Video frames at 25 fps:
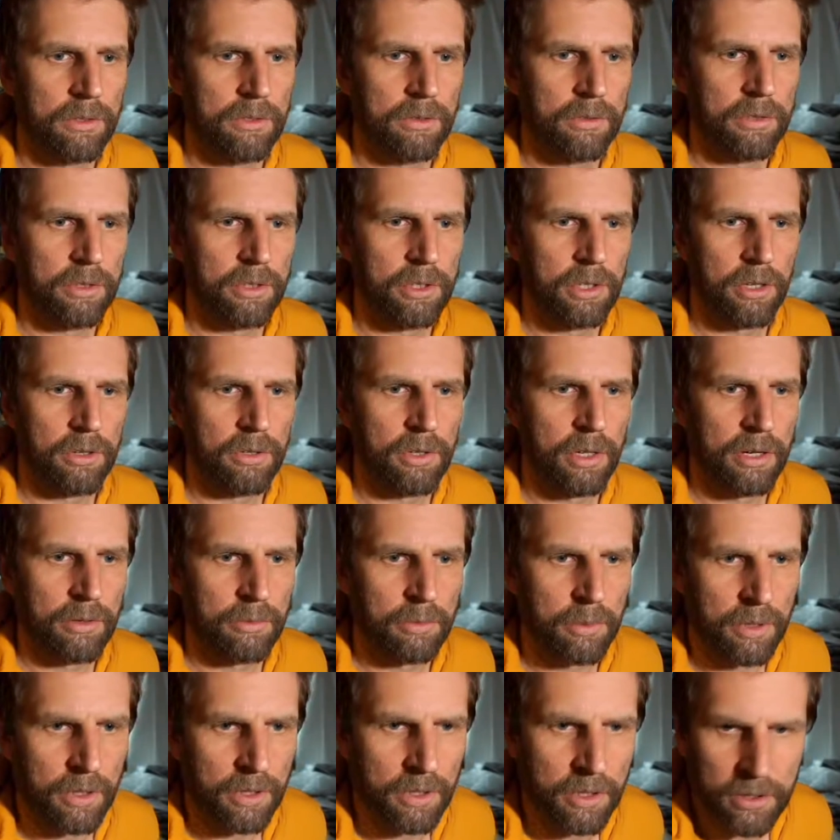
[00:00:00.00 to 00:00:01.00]
since you don't
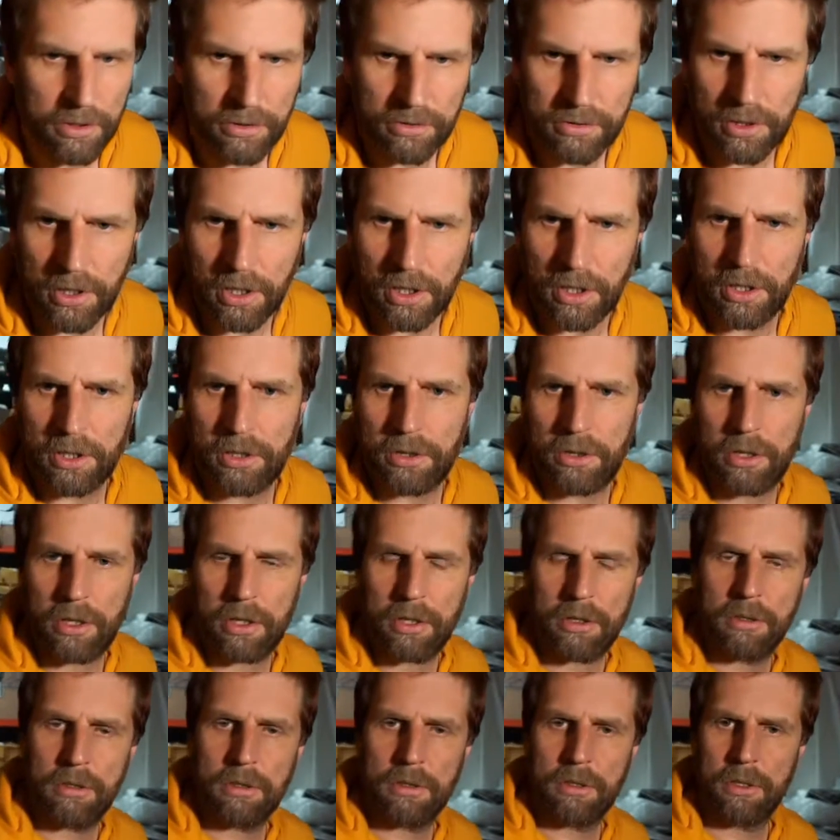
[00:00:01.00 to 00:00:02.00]
have one of those
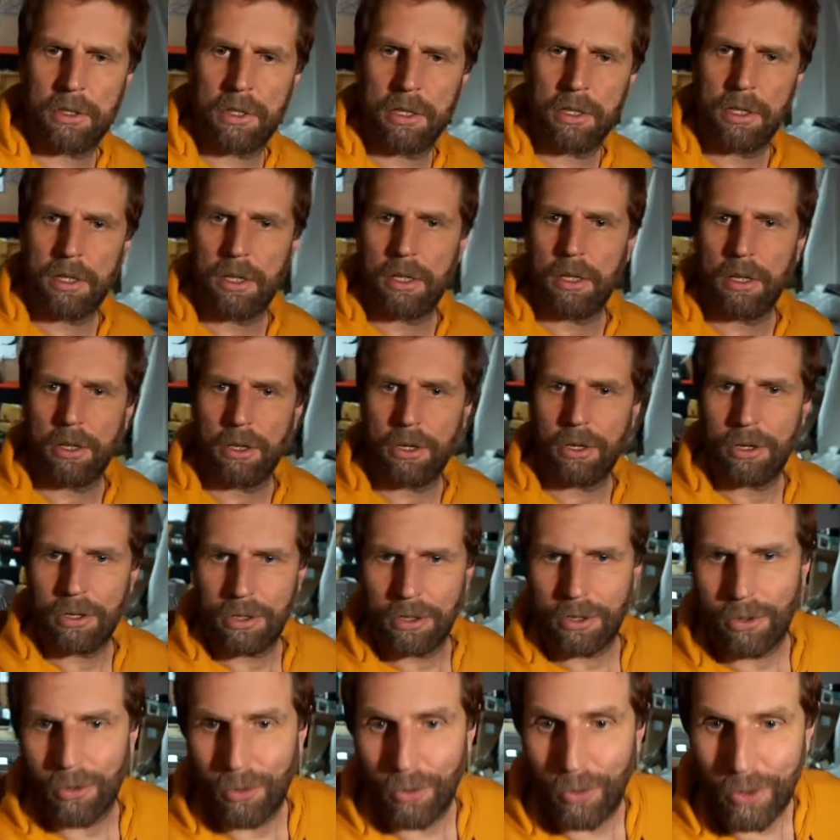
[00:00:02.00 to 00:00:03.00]
either.
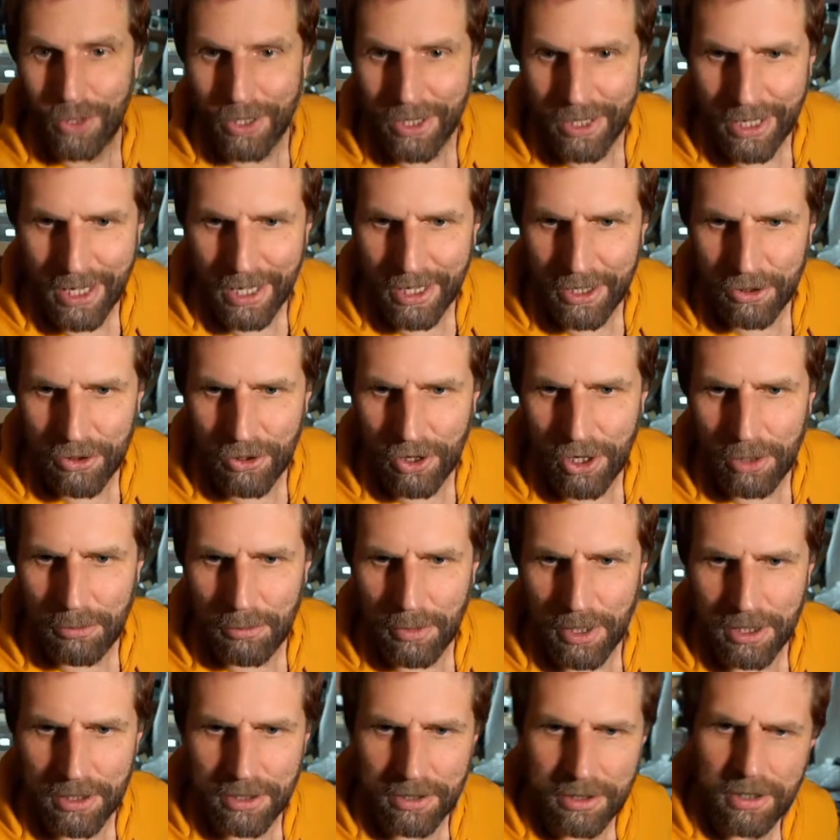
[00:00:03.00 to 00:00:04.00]
Or you can get a
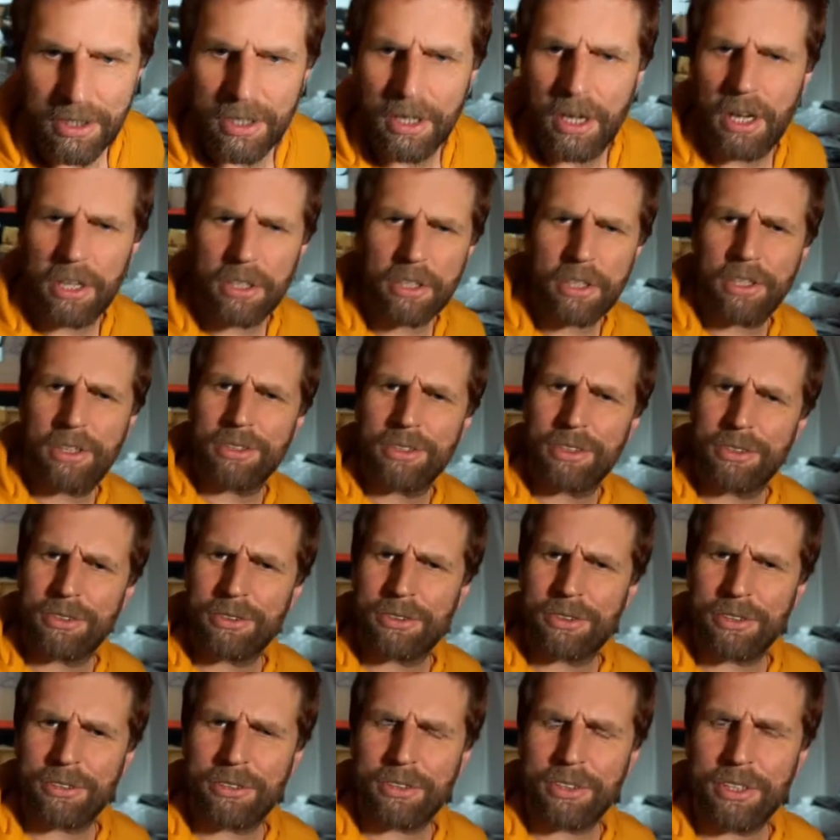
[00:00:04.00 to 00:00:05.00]
chroma.
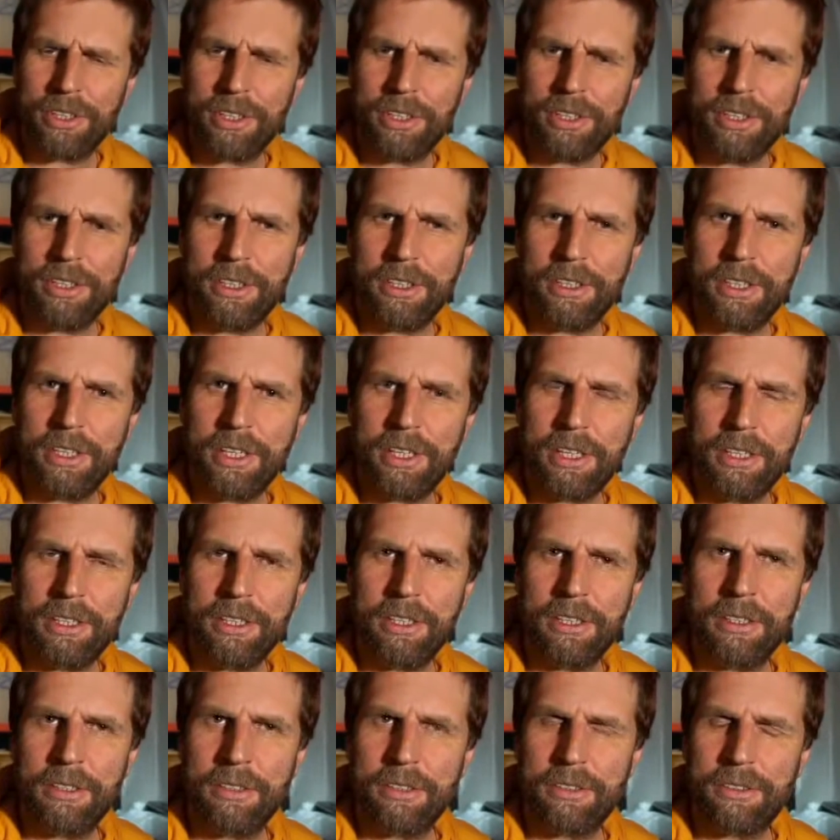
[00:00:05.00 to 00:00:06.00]
Does the
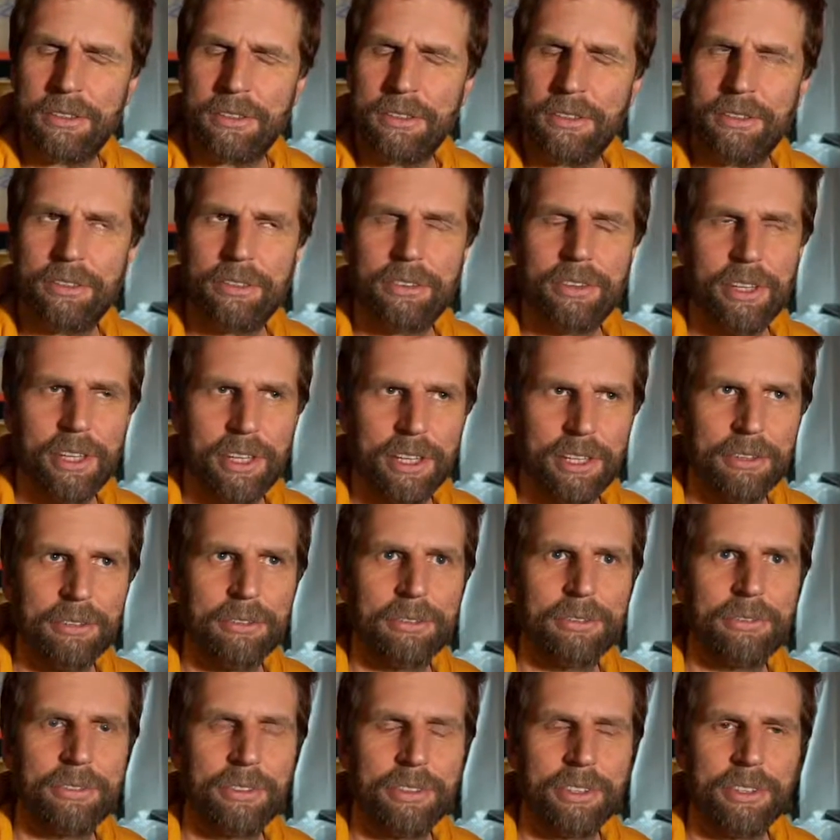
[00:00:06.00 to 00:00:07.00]

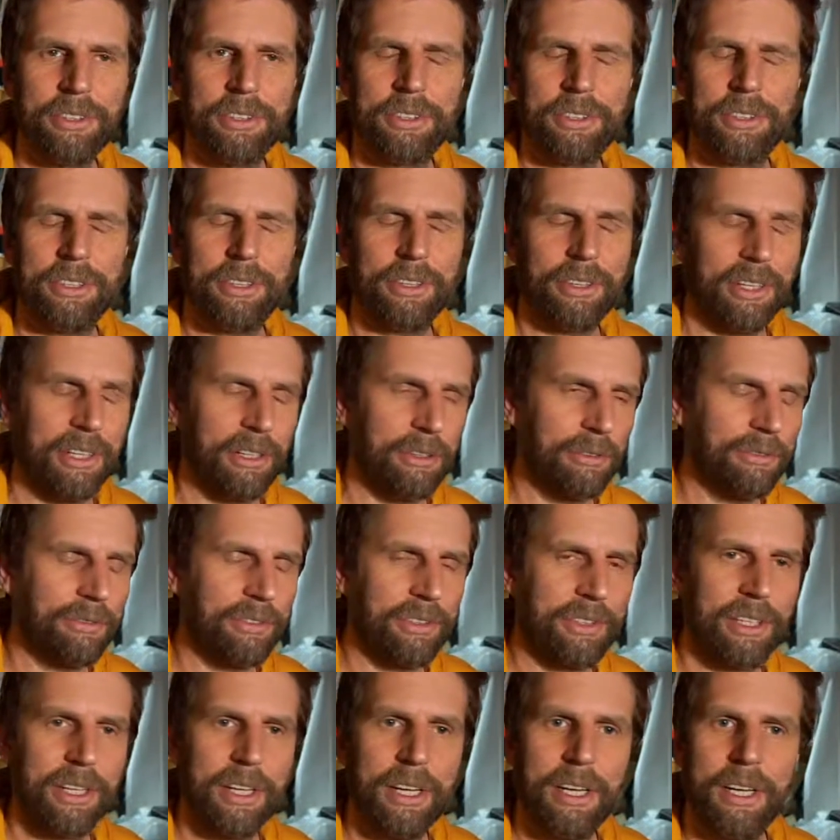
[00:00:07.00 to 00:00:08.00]
Ilford, not
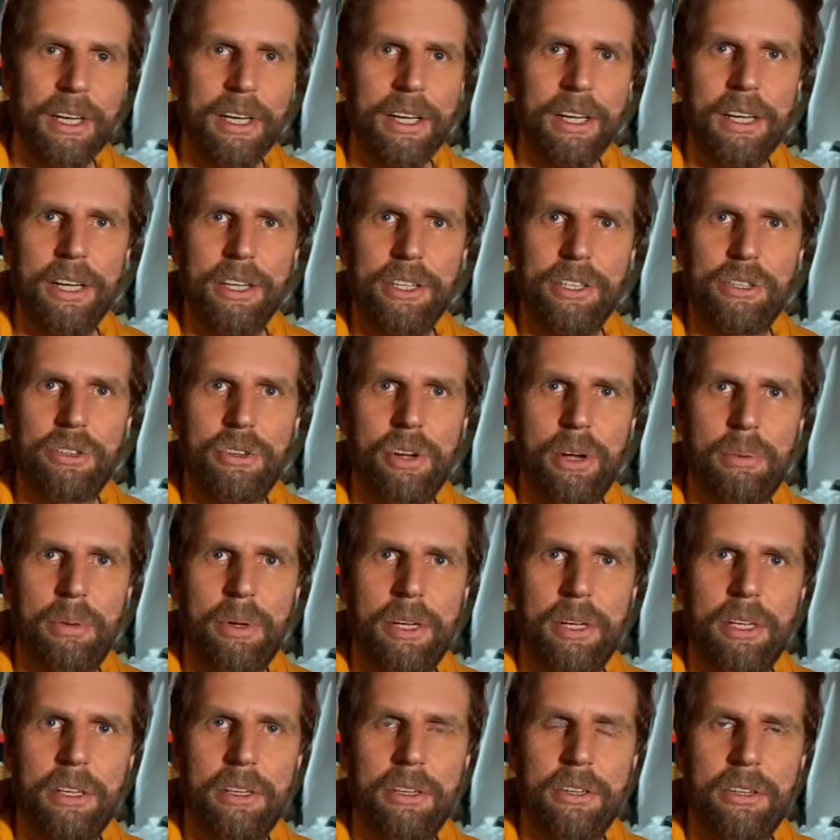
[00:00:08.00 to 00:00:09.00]
Ilford,
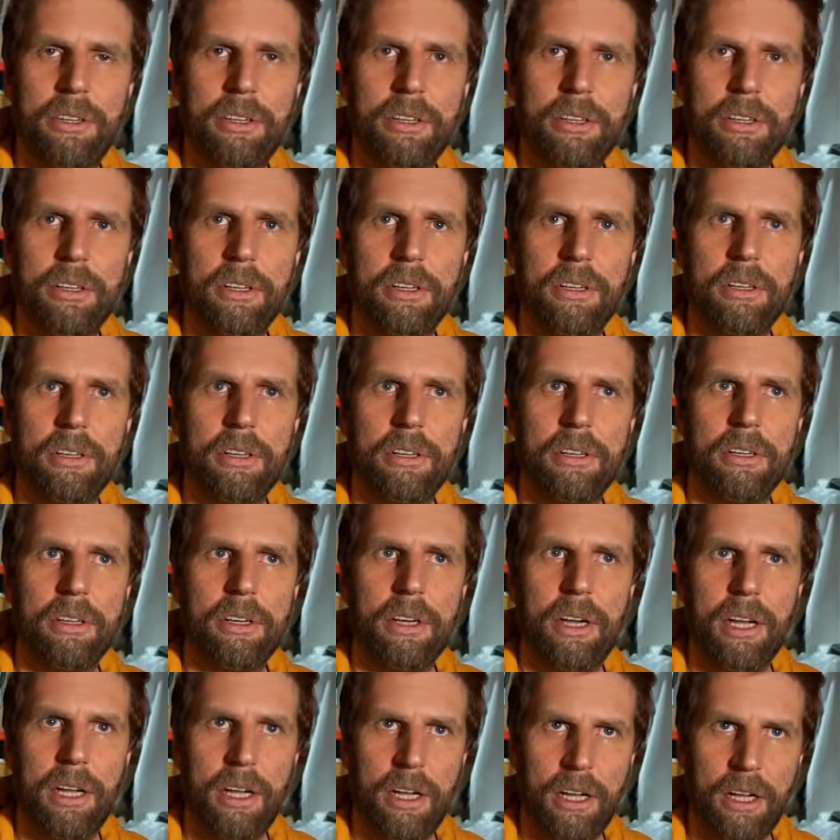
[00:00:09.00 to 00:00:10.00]
Intrepid
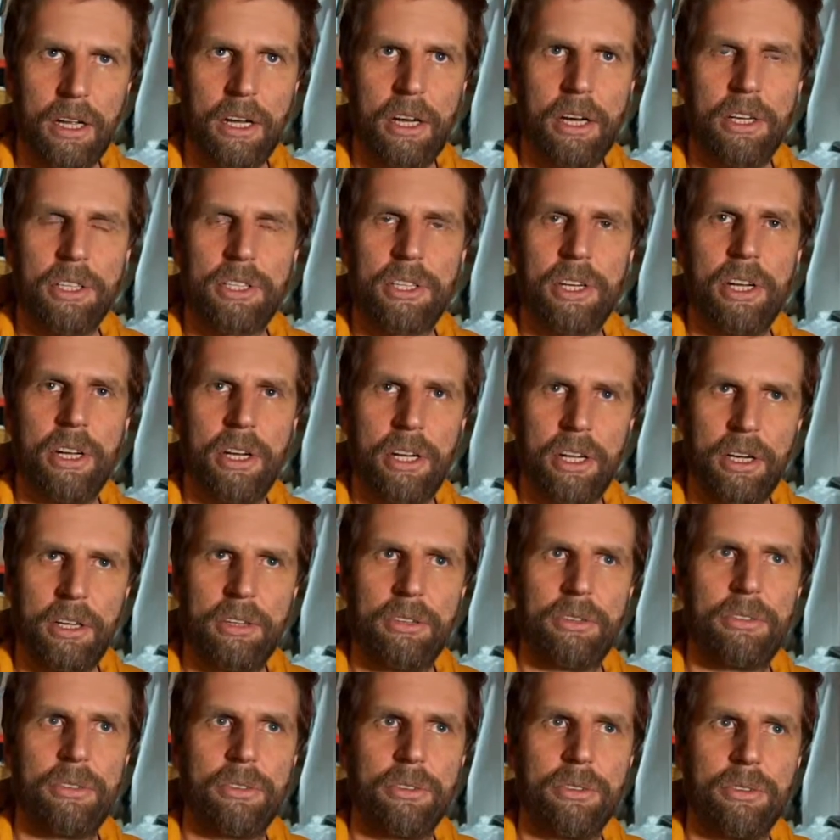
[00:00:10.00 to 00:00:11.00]
enlarger
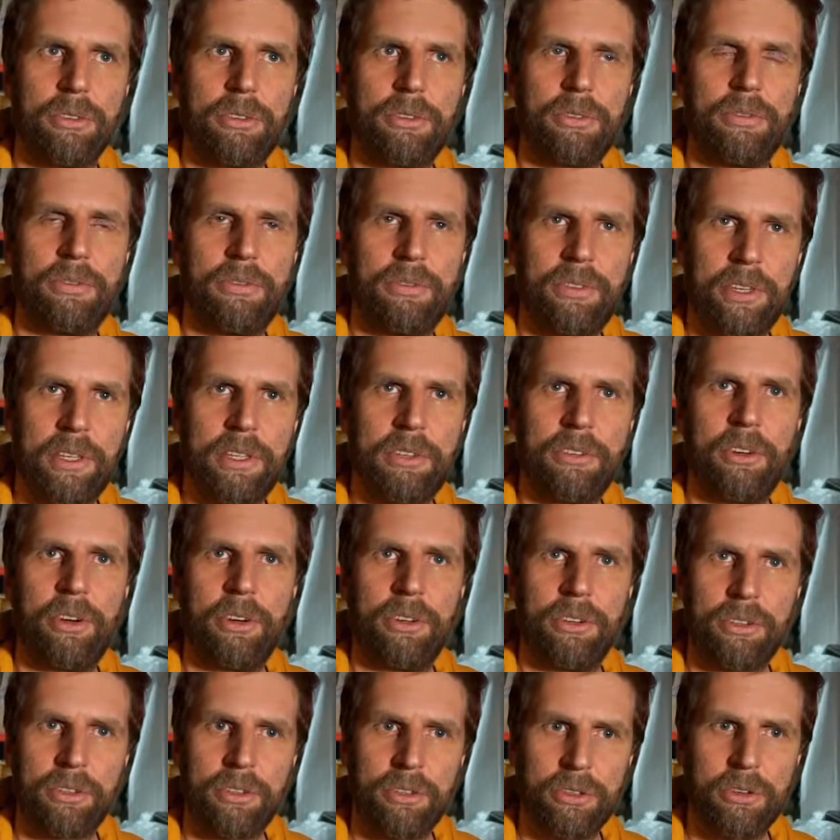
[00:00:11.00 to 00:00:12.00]
light source fit
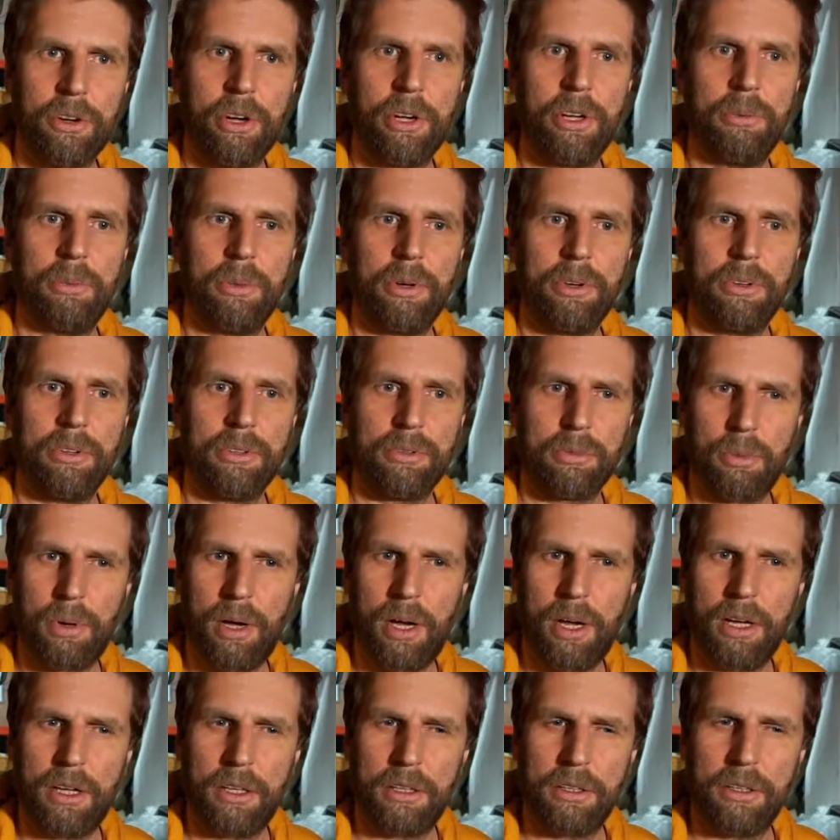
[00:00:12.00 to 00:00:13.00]
on a chroma as
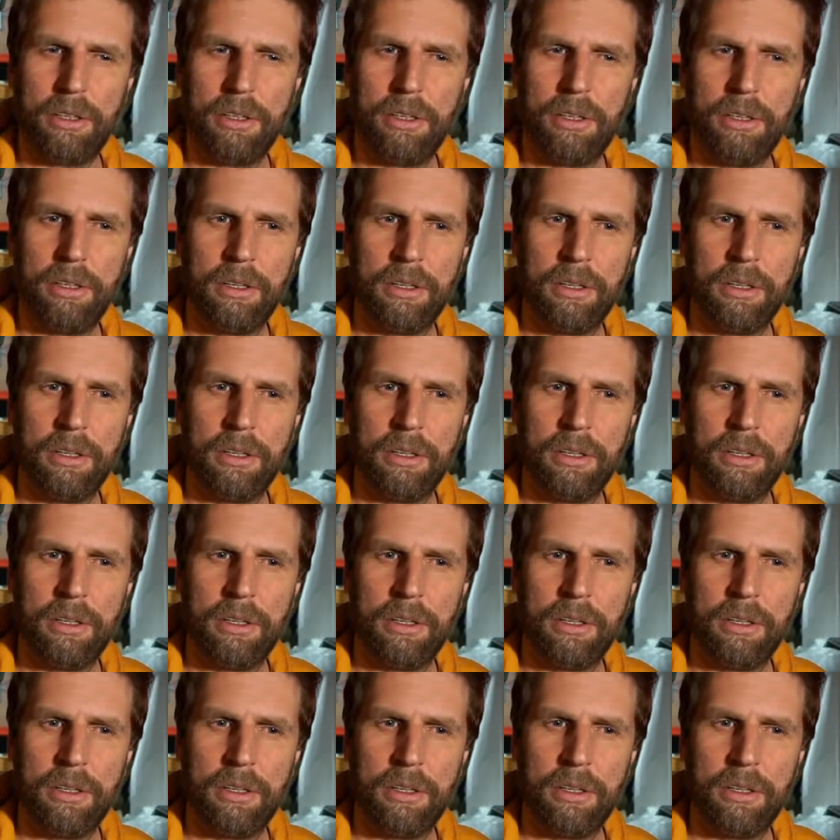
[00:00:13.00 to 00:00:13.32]
well?